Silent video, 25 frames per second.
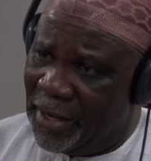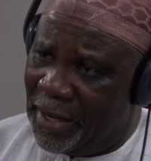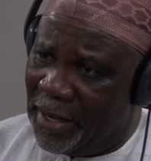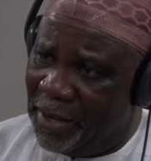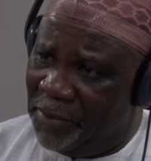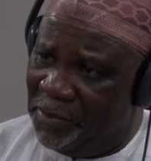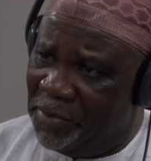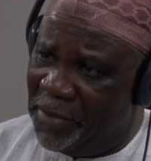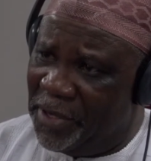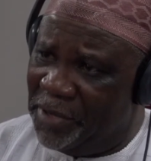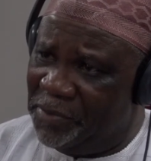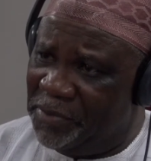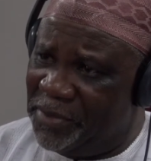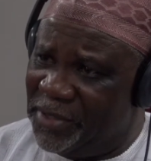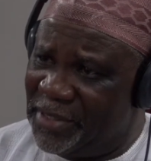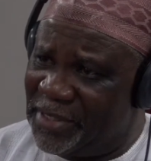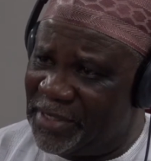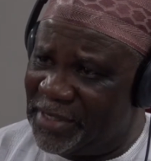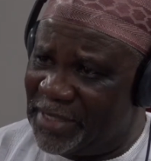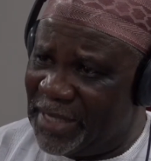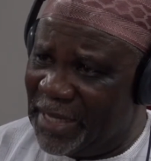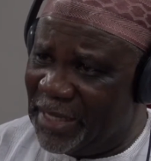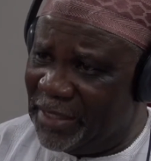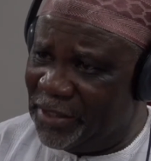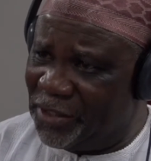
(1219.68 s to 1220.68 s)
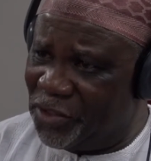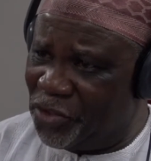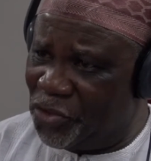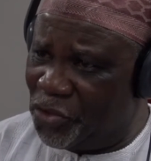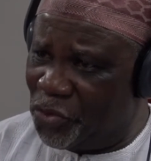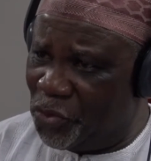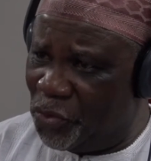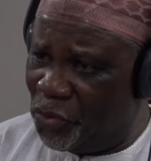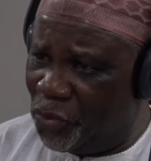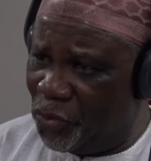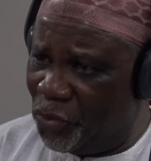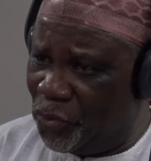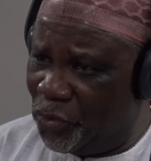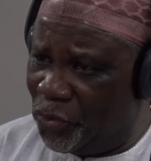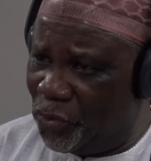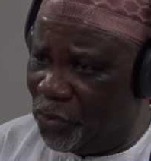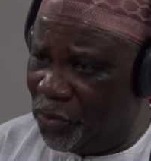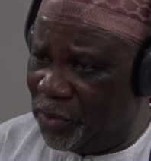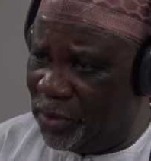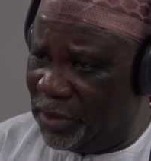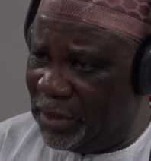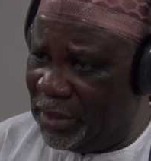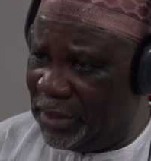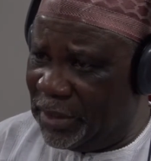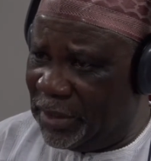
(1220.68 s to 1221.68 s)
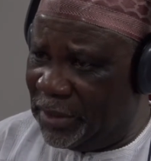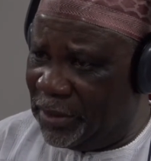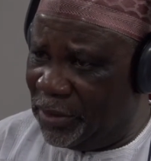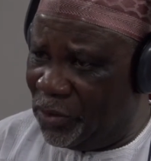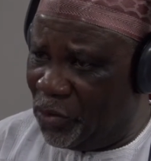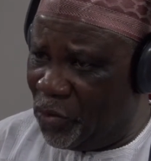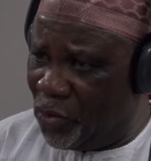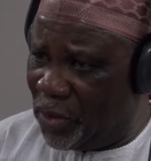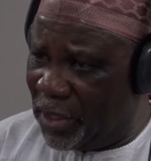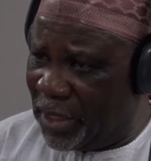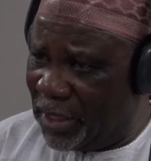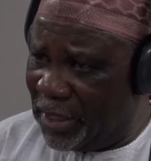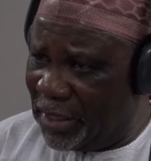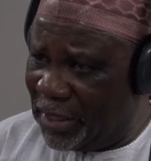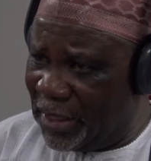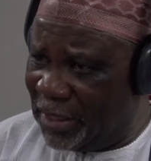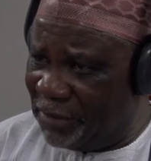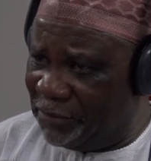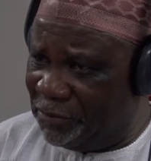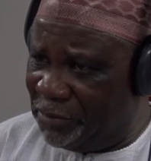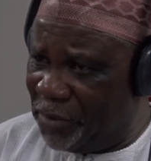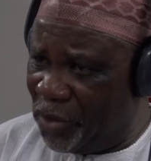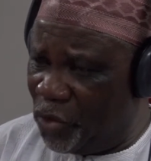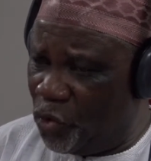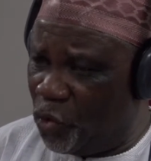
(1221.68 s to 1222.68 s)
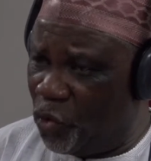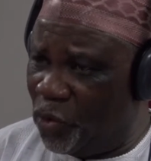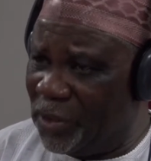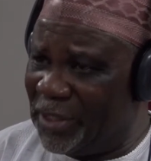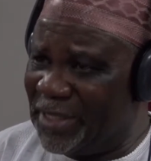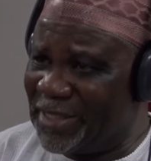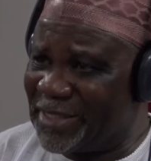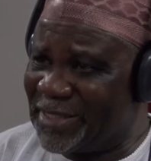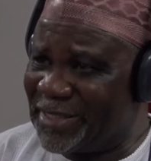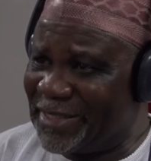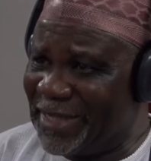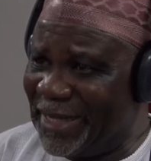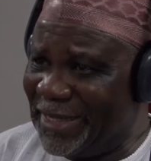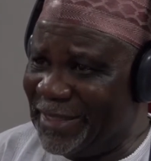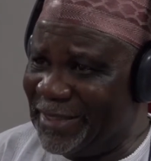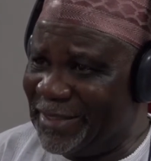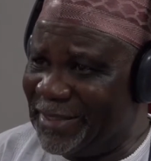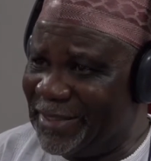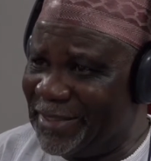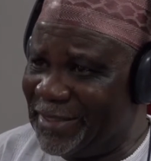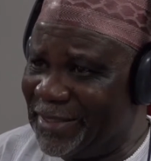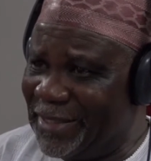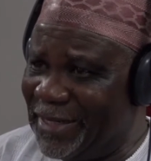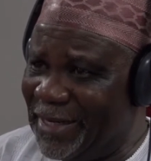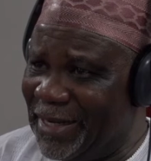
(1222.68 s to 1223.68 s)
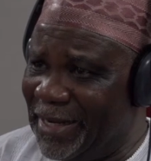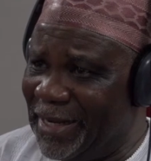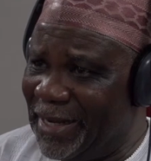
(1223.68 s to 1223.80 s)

and maybe sent to the local government or the state